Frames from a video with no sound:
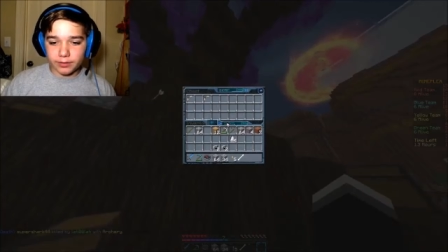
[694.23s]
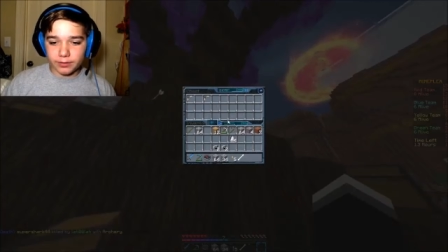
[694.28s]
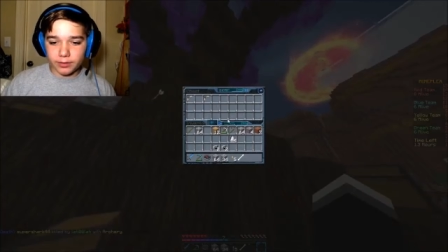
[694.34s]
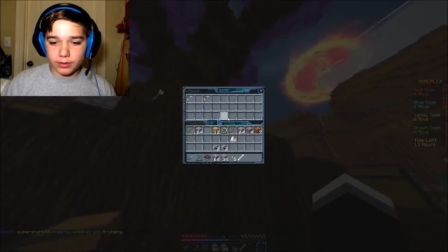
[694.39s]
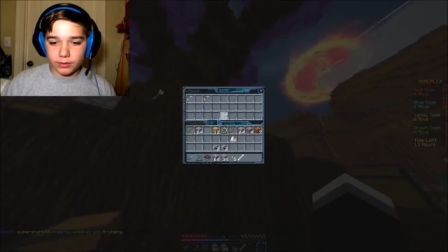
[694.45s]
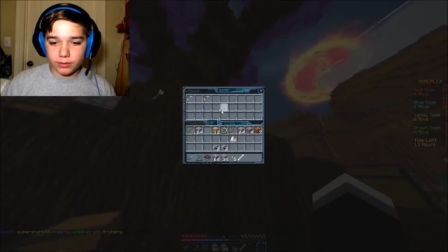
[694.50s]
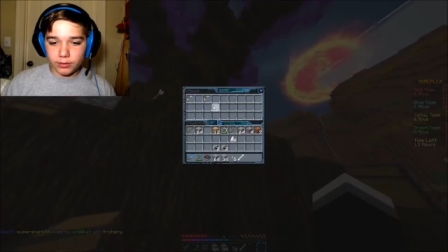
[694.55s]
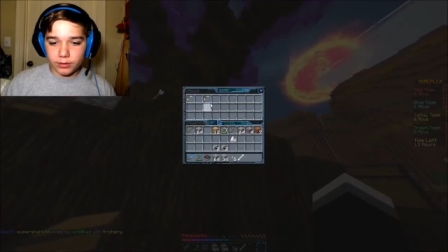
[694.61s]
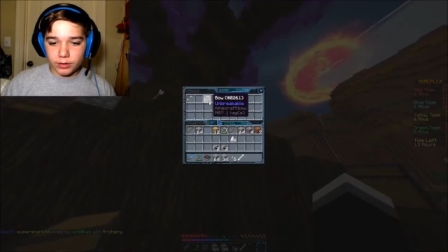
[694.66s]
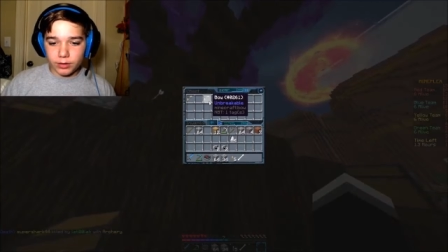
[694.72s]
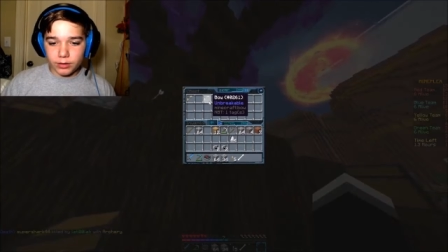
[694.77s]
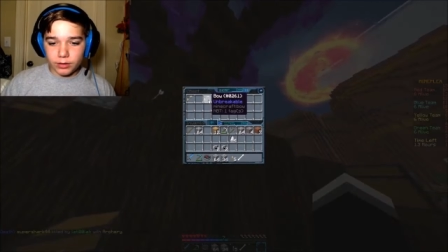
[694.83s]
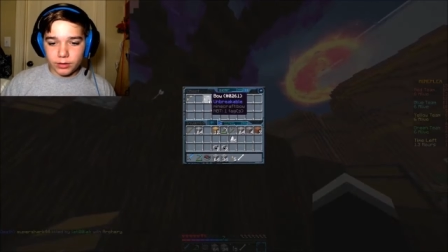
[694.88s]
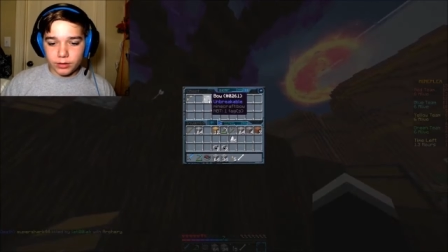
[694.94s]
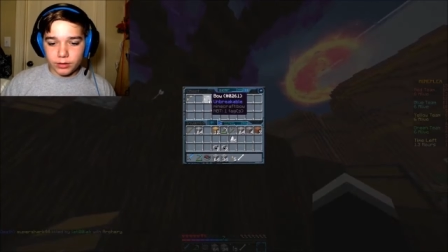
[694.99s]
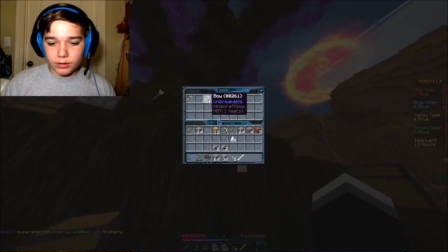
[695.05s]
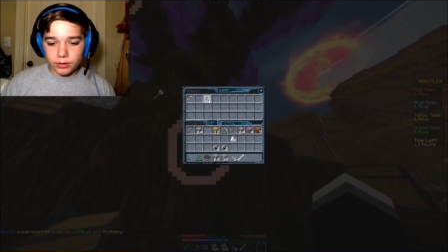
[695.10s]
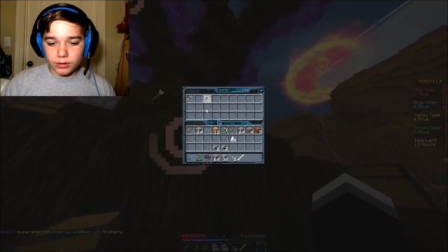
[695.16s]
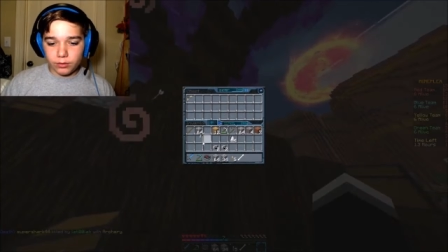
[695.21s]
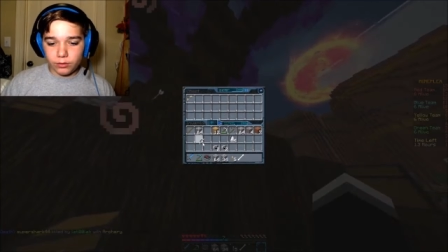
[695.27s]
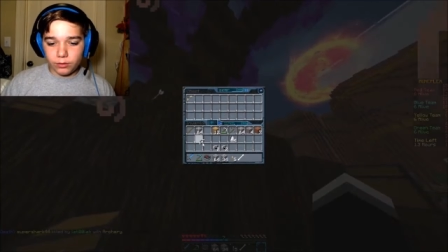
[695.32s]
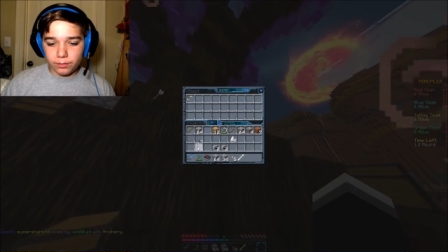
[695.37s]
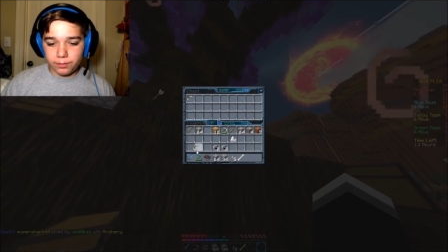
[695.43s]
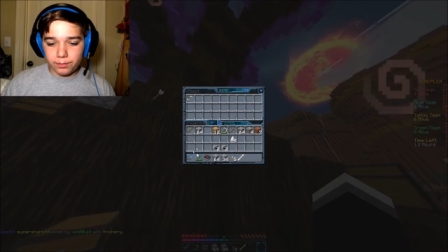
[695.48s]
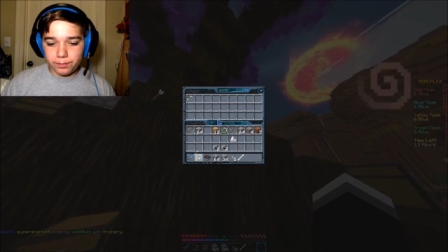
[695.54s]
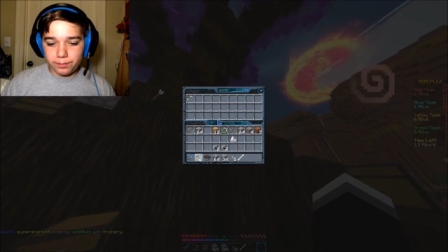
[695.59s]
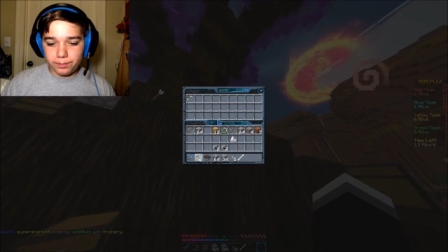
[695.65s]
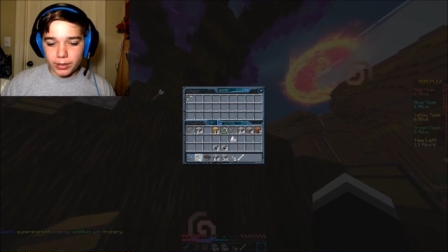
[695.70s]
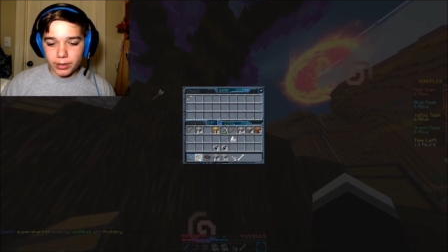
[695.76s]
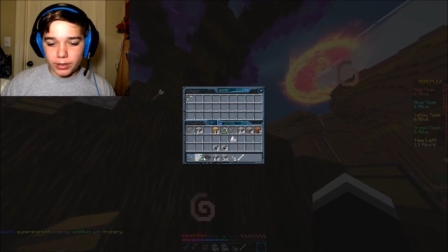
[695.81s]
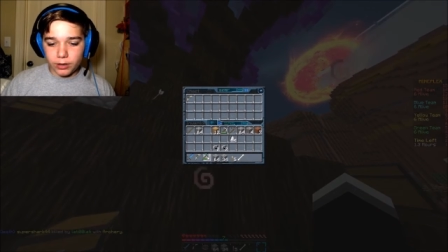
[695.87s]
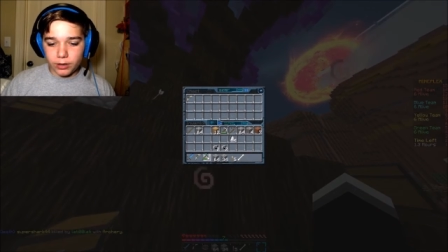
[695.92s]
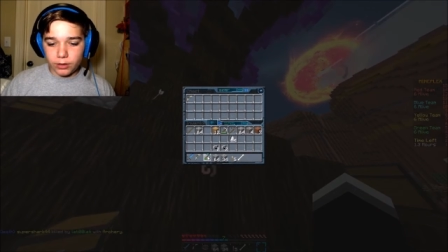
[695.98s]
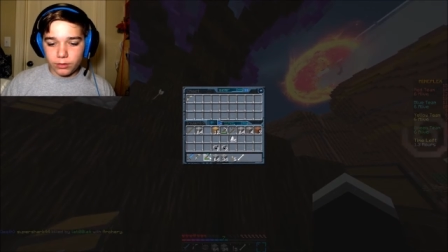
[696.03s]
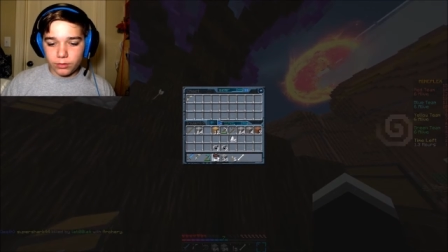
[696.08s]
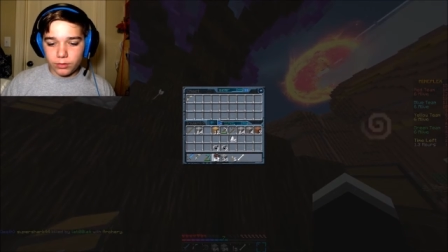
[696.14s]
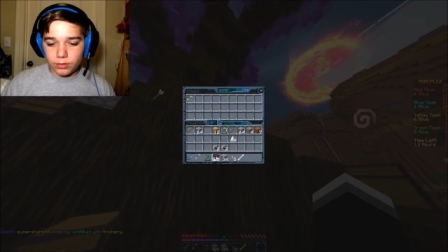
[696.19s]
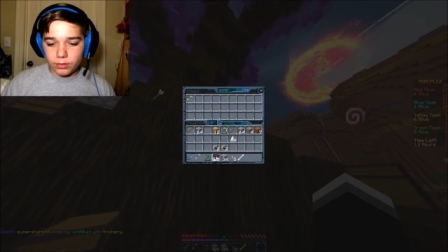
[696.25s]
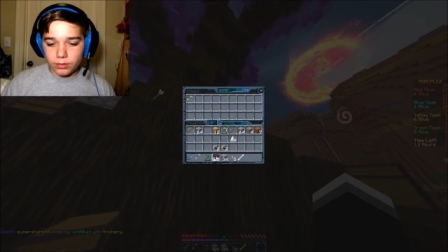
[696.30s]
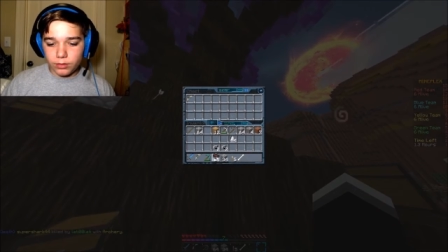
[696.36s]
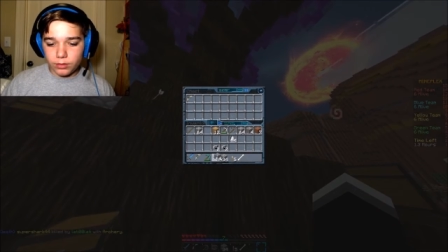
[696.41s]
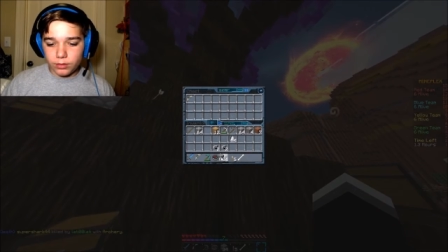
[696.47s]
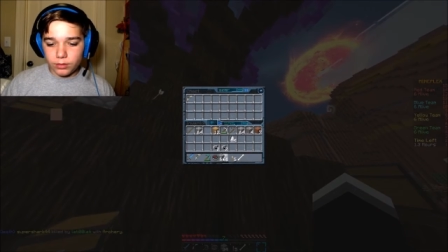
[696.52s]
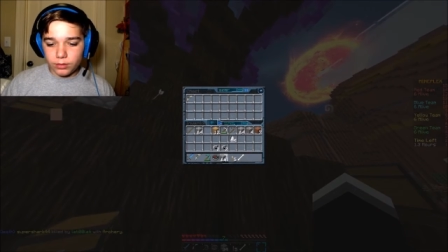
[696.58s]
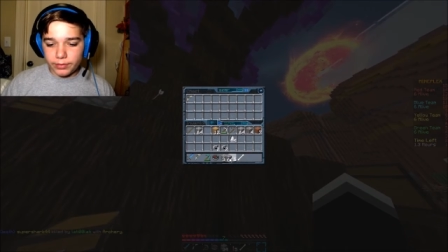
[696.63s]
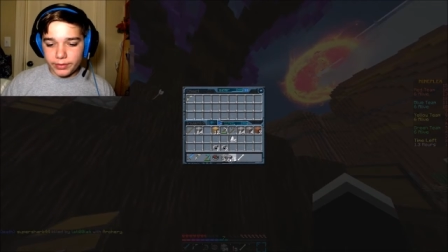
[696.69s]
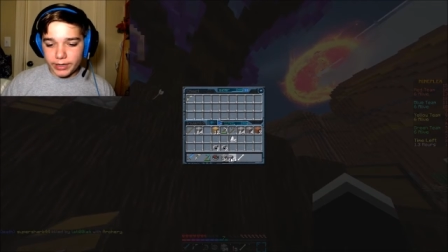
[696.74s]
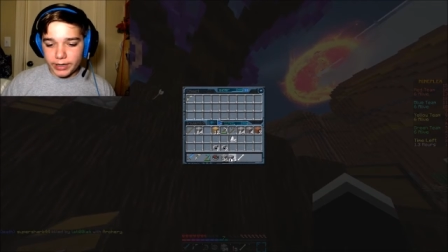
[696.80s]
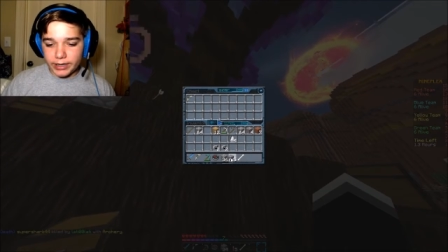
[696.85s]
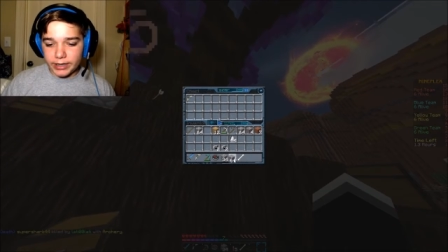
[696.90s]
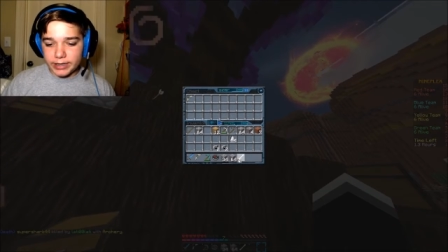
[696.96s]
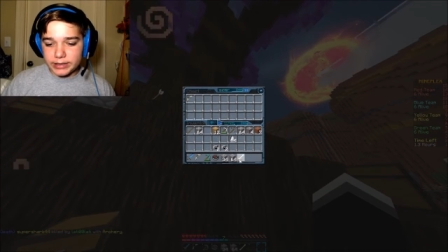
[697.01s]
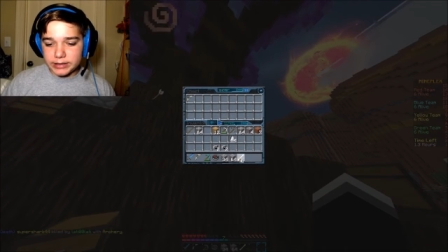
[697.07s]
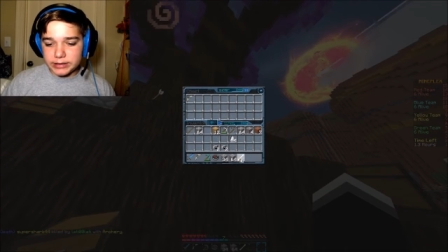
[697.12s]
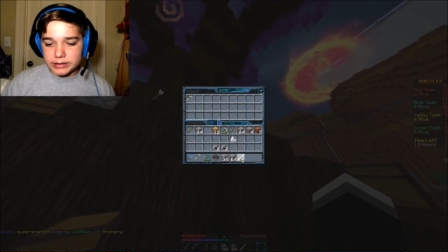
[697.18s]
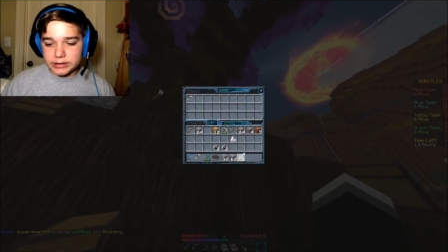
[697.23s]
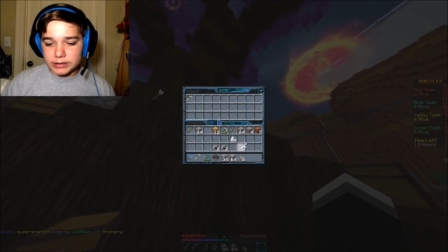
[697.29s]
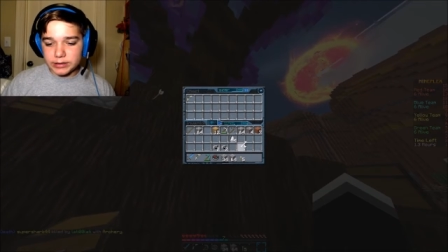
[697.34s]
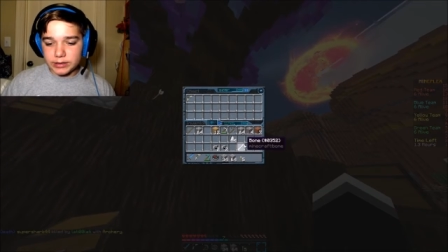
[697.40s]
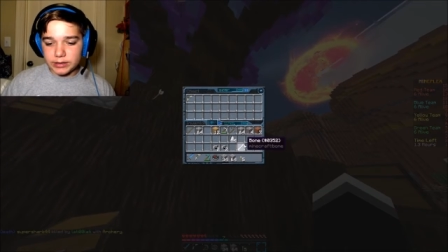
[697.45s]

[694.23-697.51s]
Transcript: we go. Ooh, bow. Nice.